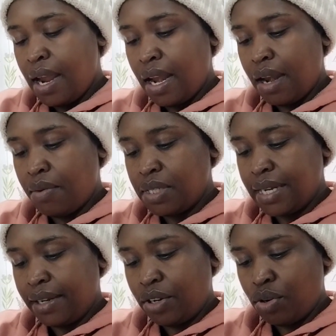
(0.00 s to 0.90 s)
and then I was
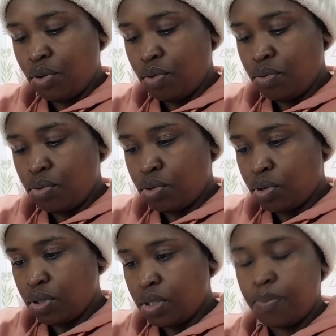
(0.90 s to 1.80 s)
like, no,
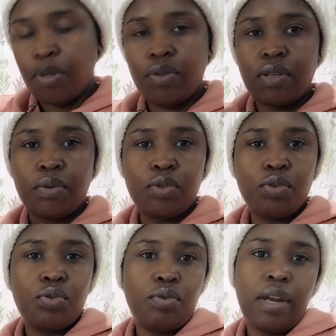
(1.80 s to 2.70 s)
don't, because I want
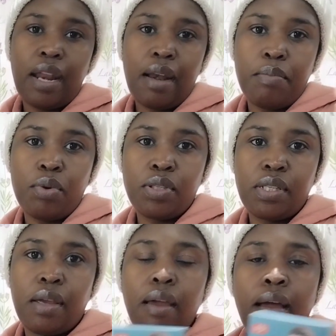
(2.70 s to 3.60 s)
to do an
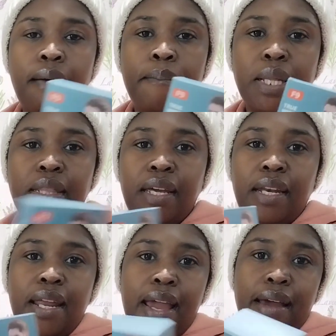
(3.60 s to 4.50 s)
unboxing. But
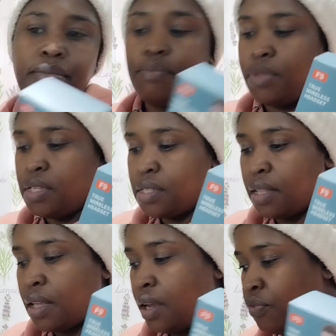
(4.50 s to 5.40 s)
then, yeah, these are
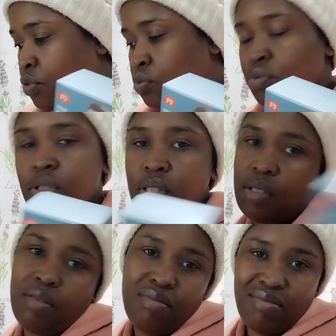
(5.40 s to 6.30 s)
the headphones.